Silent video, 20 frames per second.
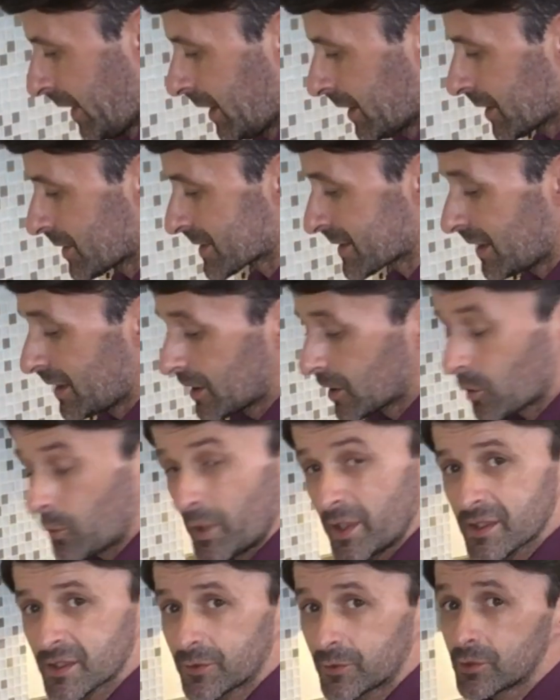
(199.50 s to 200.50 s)
Because
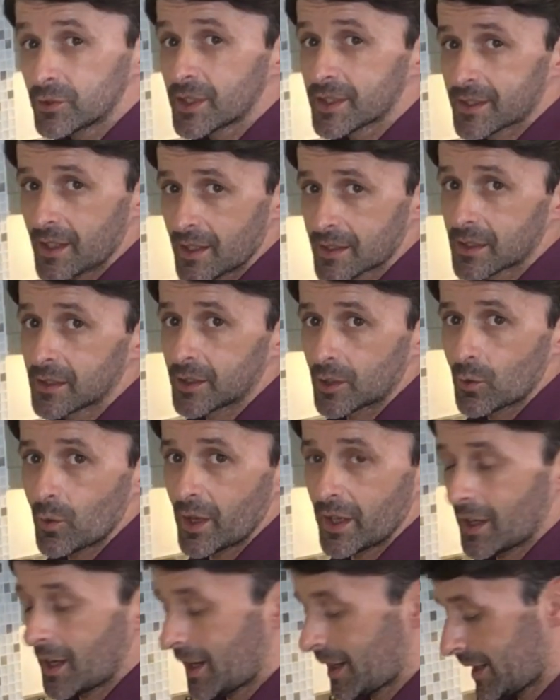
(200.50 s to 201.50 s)
quince fruit is actually
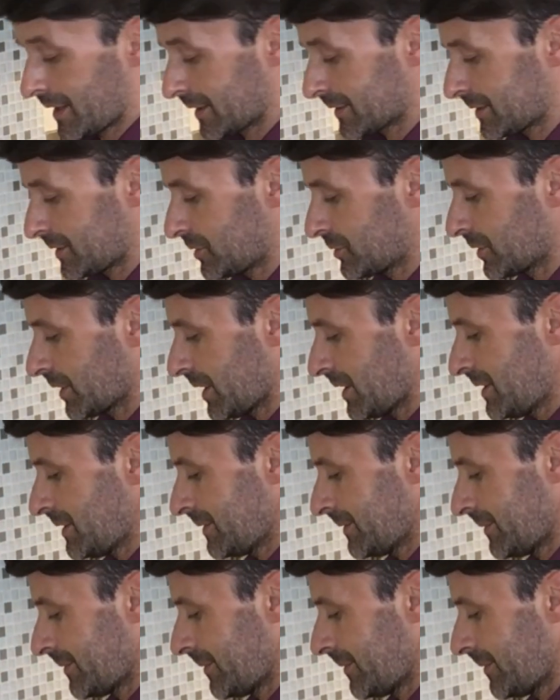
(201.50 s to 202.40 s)
quite hard, okay?